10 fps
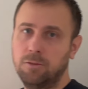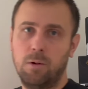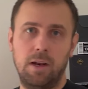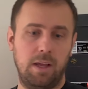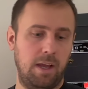
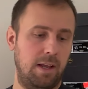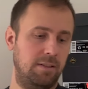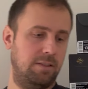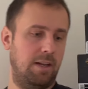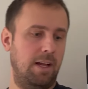one
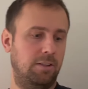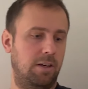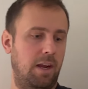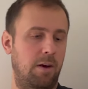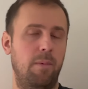is
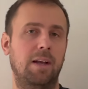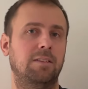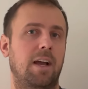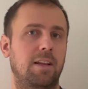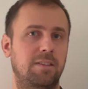another Air Max
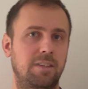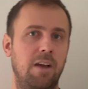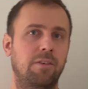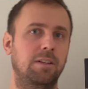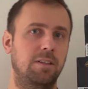97.